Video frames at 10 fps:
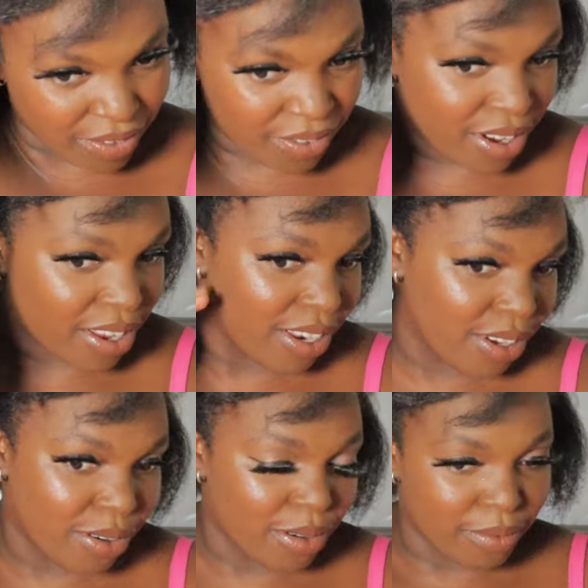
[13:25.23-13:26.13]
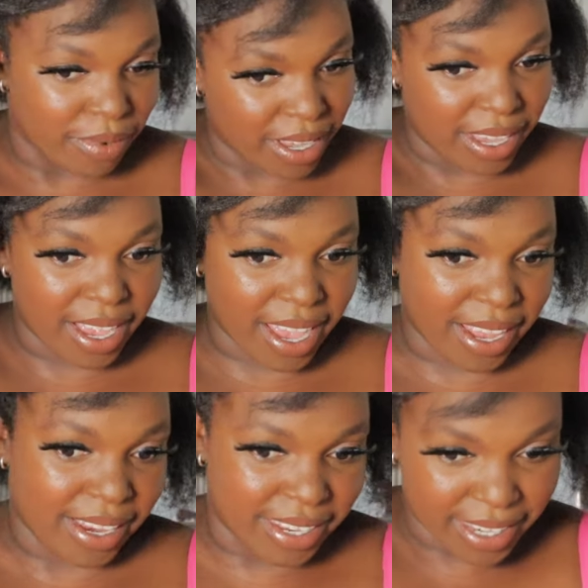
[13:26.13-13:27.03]
volume
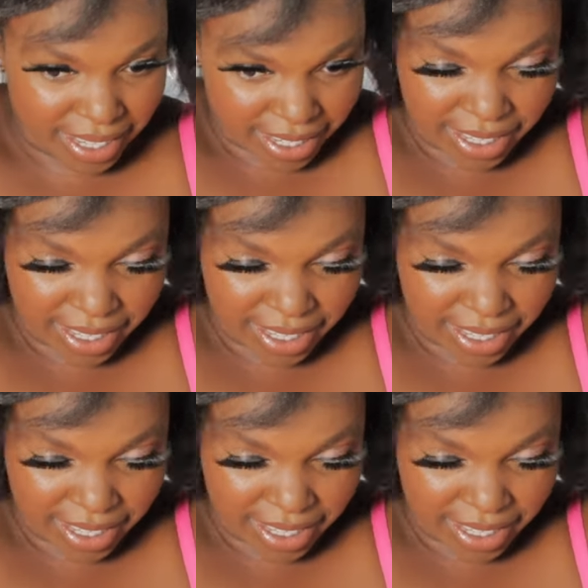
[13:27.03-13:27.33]
and